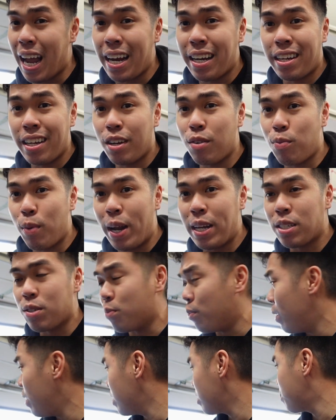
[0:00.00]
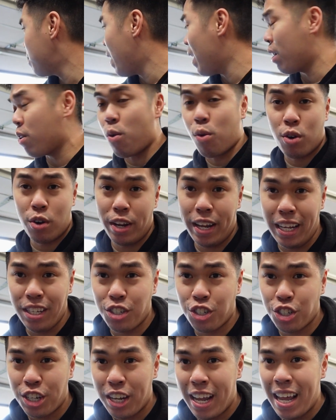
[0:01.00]
I did raise the rears by 1/4
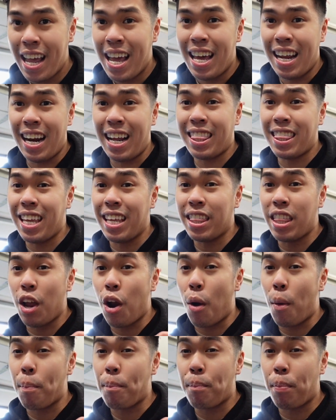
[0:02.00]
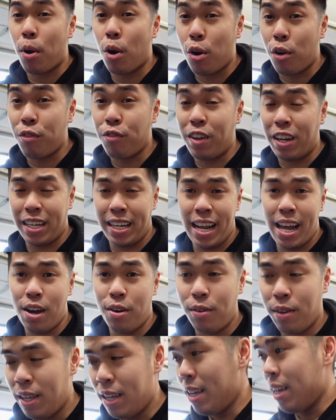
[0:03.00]
inch, and I think they are perfect now.